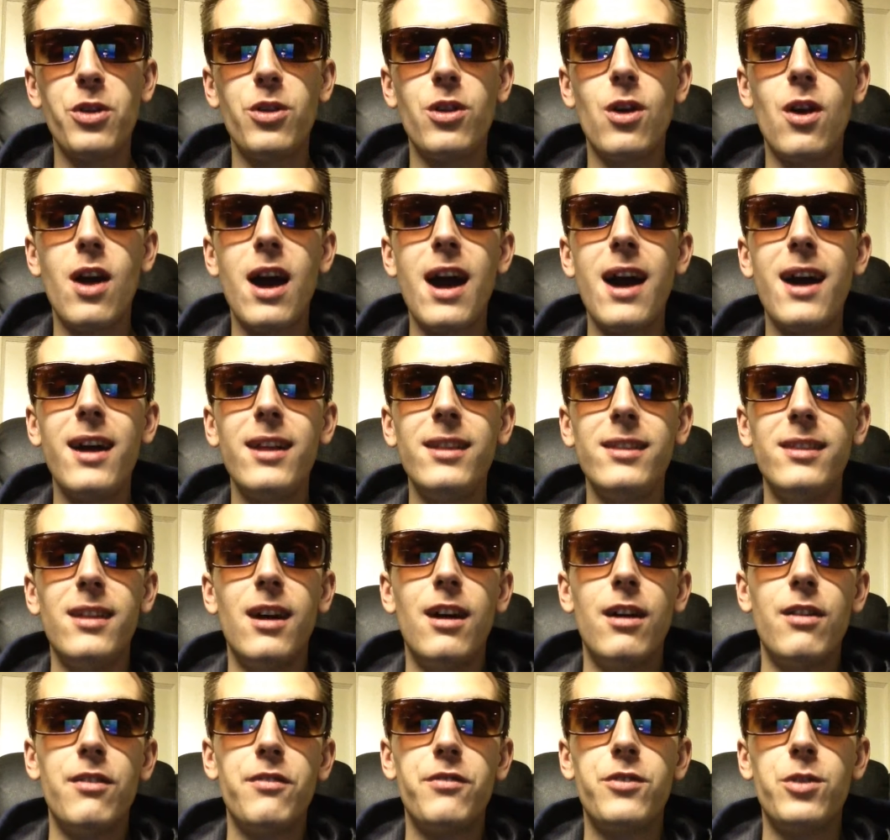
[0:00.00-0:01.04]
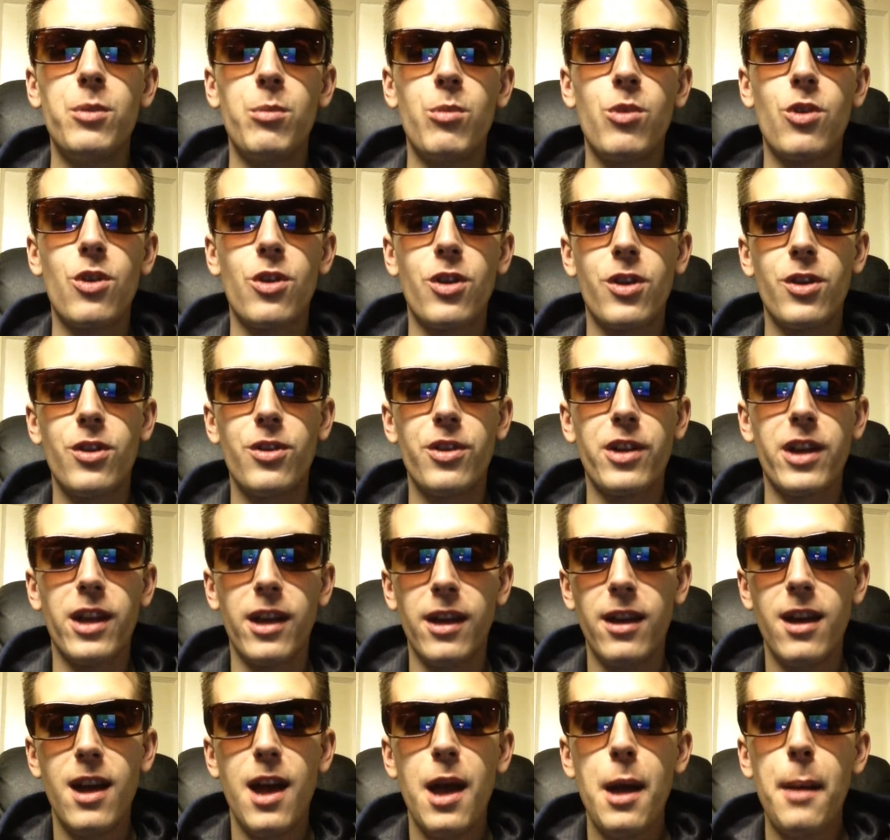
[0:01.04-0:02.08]
You know, I love DeMarco,
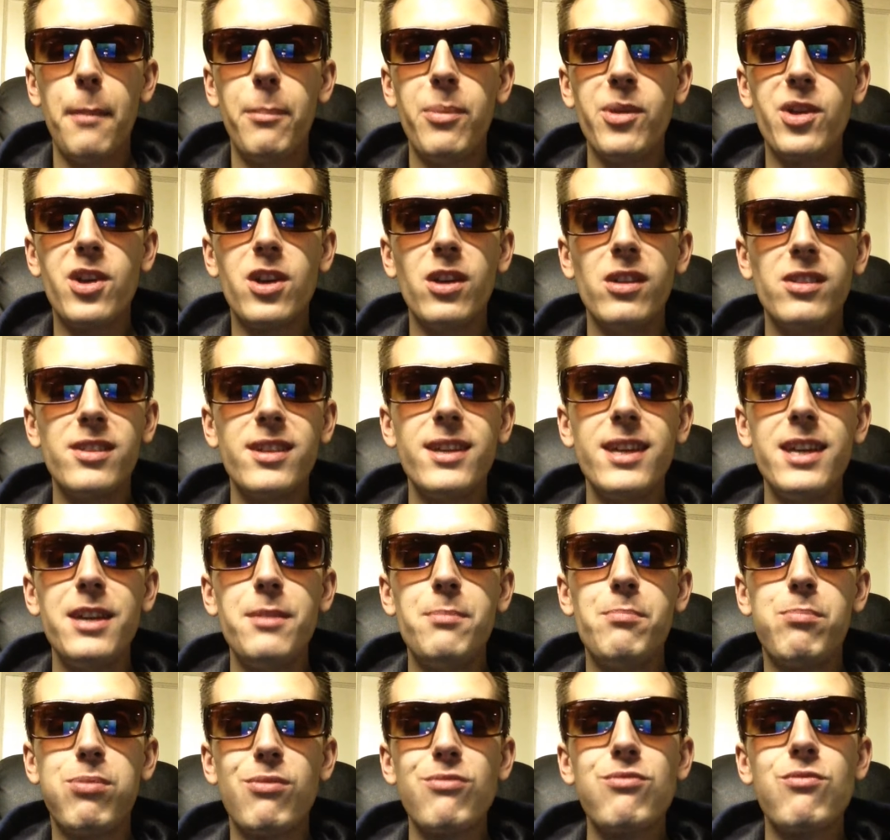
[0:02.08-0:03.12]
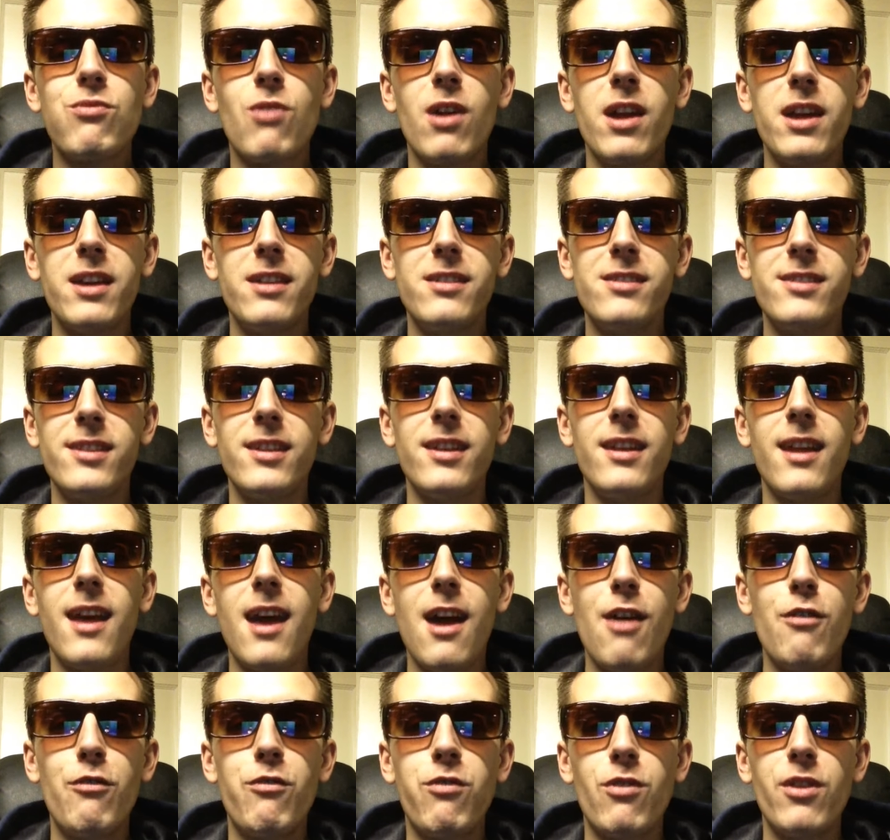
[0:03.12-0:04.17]
okay, because he brings it
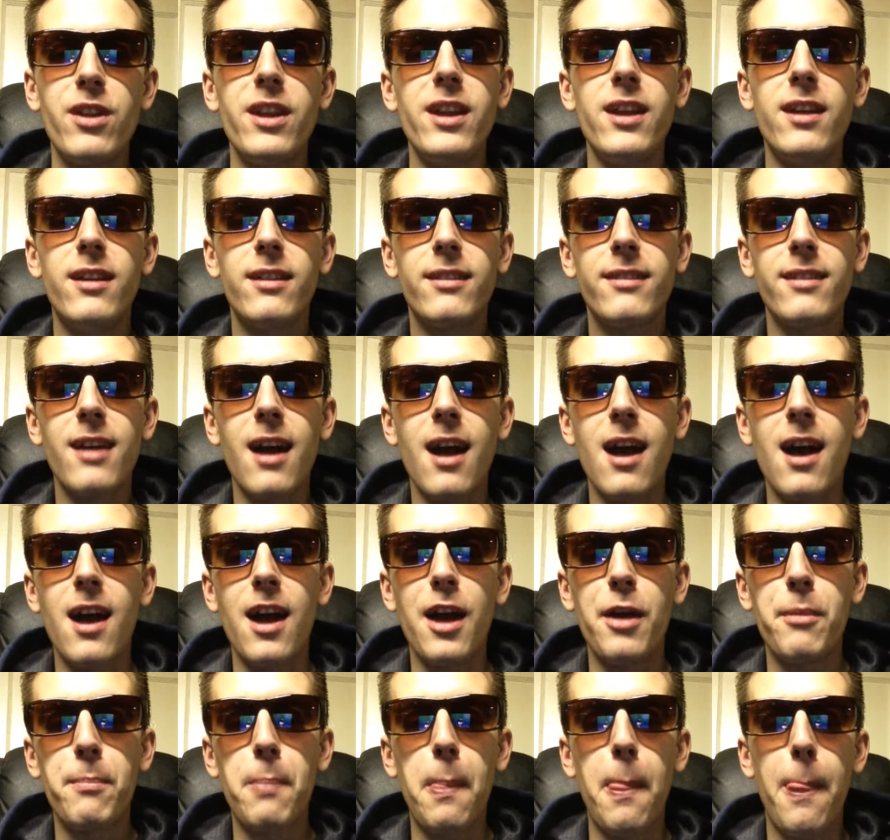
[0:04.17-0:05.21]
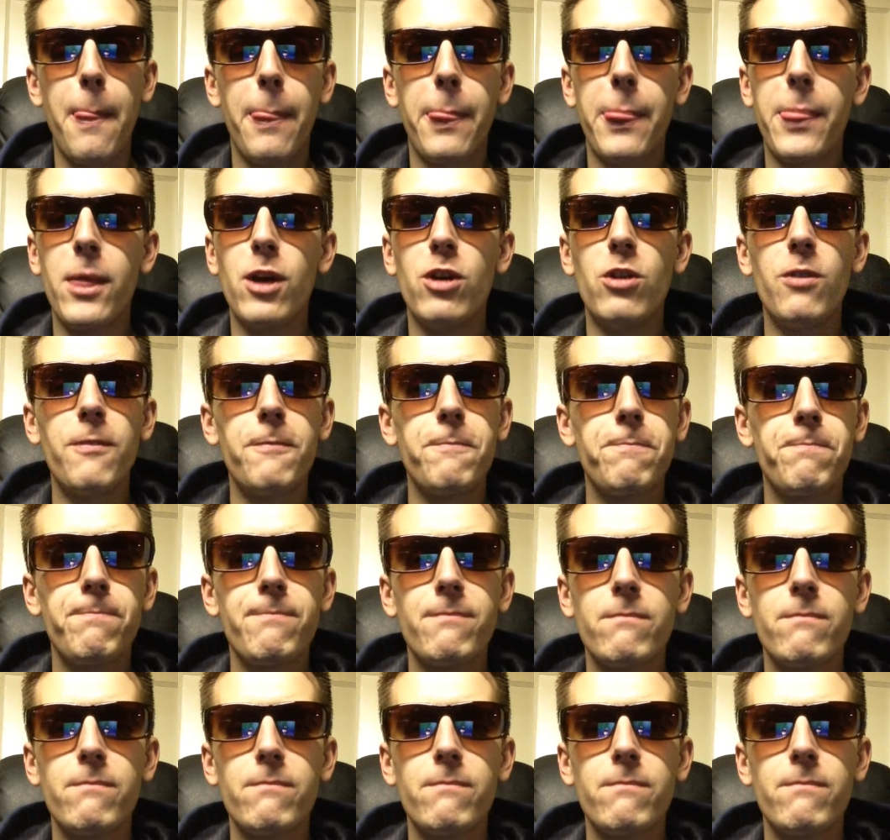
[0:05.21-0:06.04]
every time you know,